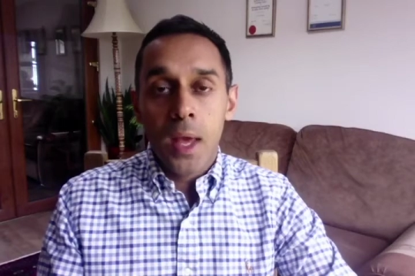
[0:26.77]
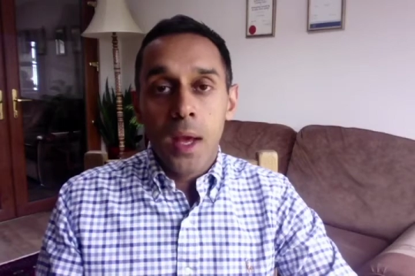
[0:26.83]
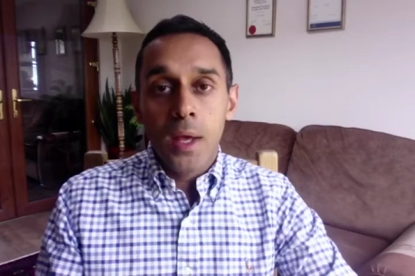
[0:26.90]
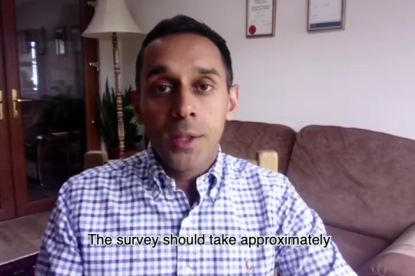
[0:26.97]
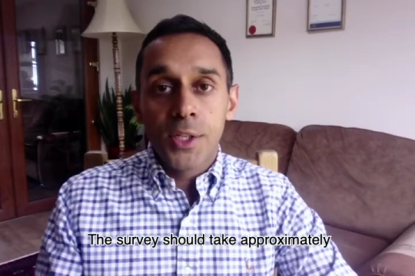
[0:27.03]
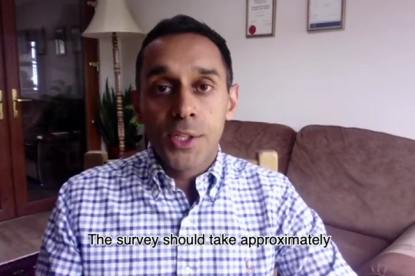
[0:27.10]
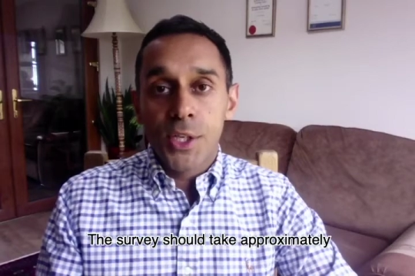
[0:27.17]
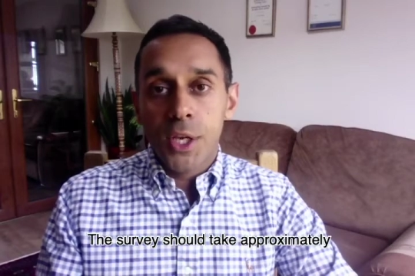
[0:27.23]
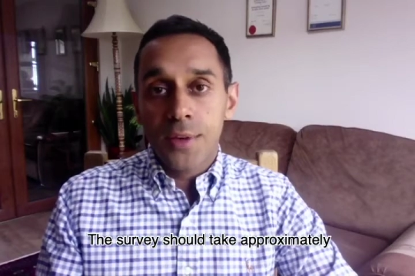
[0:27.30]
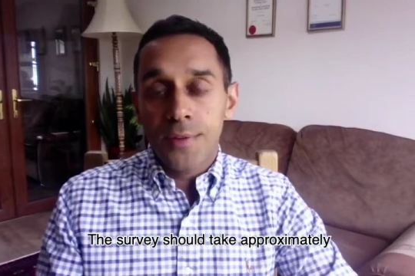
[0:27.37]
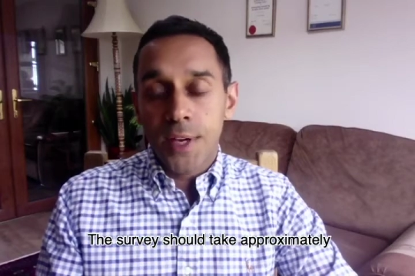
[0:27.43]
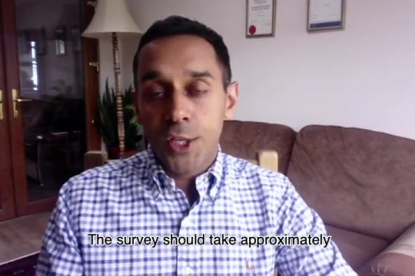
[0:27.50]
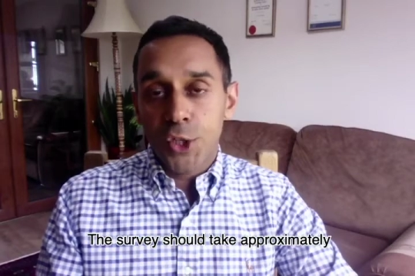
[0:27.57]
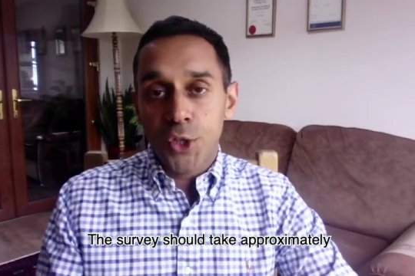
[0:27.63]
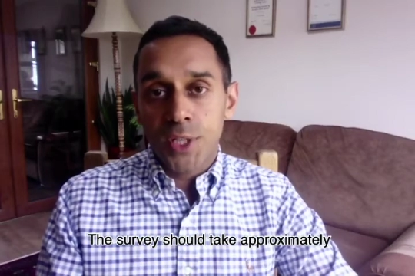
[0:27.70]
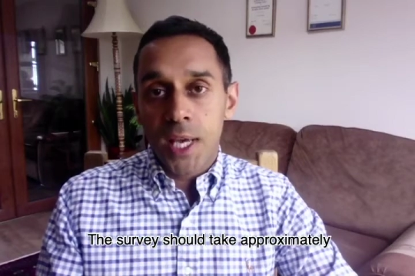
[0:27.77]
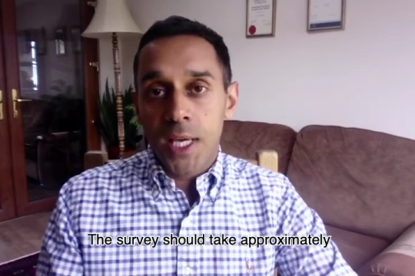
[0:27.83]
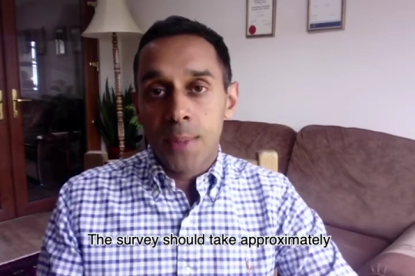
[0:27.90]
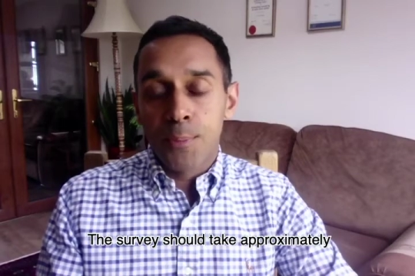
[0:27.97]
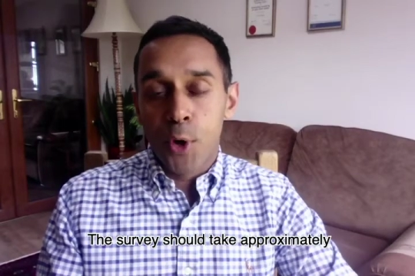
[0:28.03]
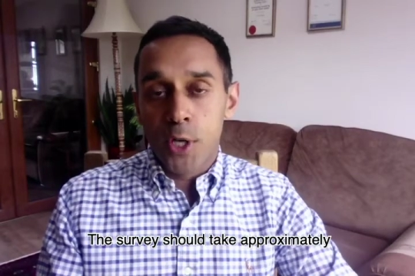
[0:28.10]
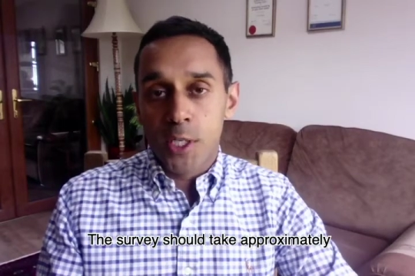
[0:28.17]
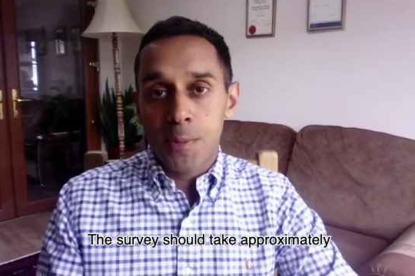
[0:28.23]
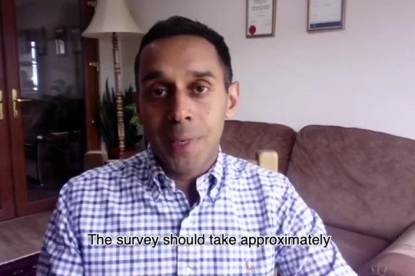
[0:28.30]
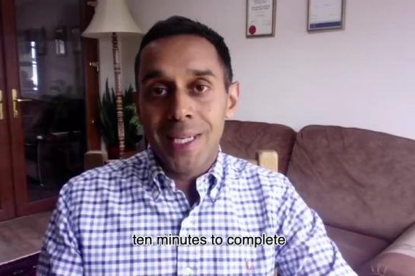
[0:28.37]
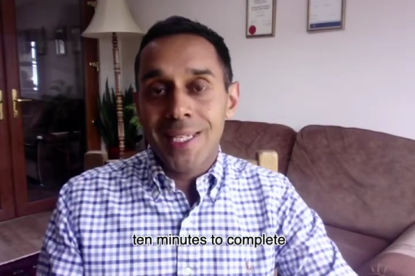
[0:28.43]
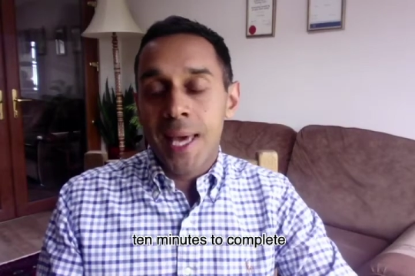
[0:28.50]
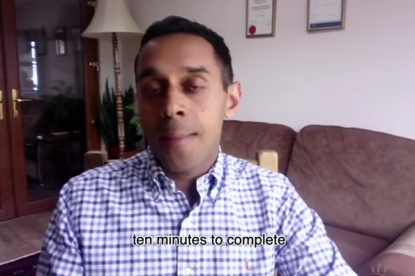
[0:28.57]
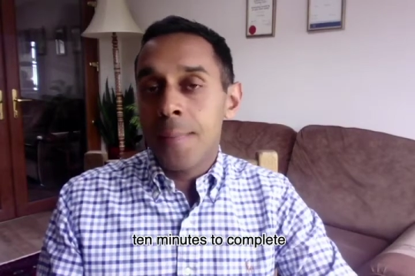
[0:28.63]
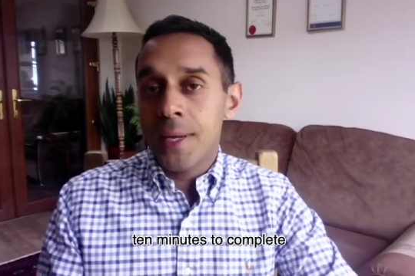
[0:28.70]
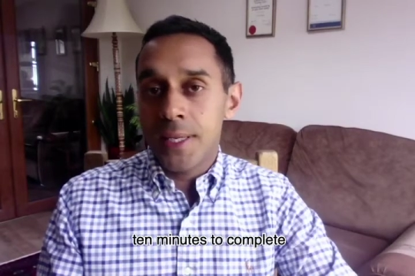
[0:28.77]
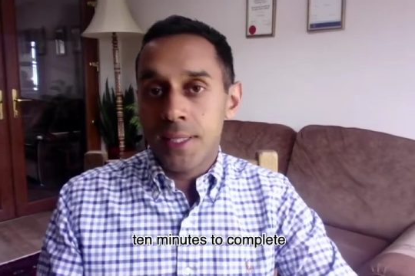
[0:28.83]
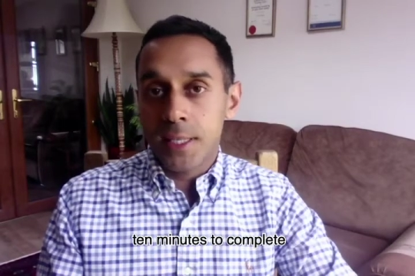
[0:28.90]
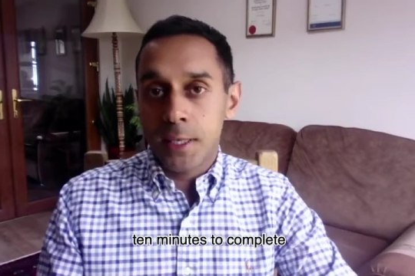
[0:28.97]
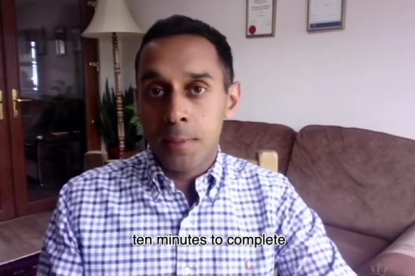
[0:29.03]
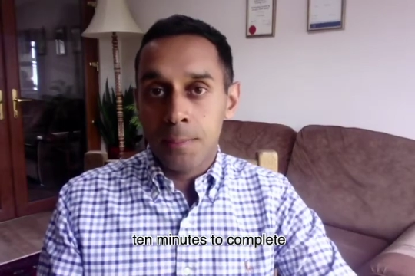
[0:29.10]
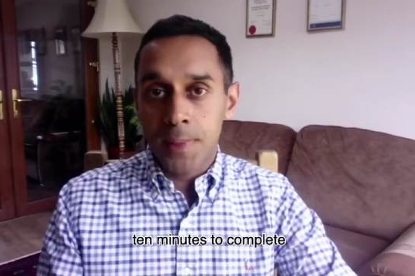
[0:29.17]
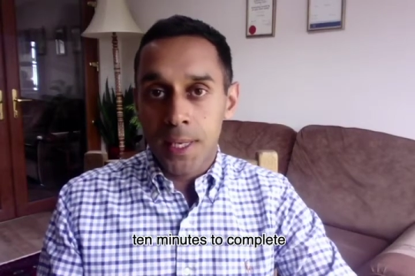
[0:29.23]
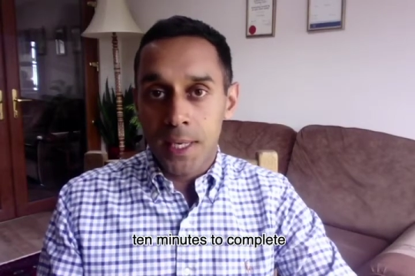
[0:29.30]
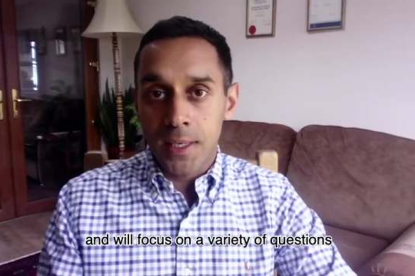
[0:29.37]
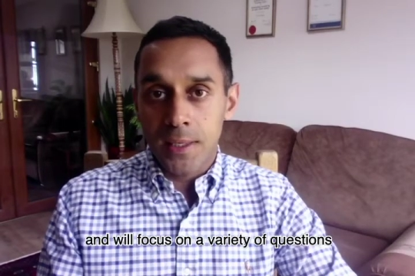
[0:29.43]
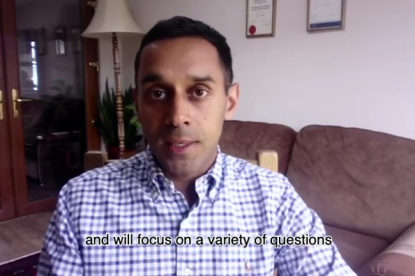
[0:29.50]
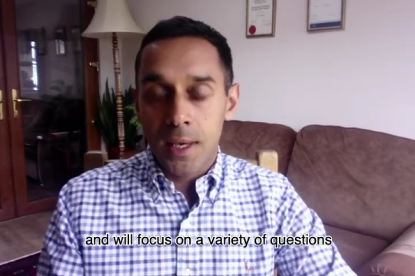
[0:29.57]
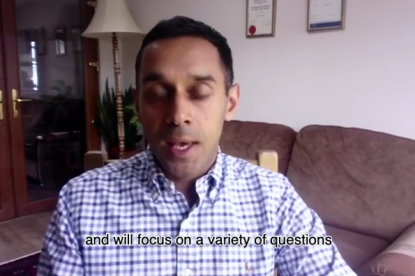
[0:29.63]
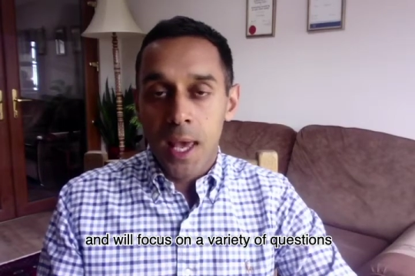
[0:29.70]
The survey should take approximately 10 minutes to complete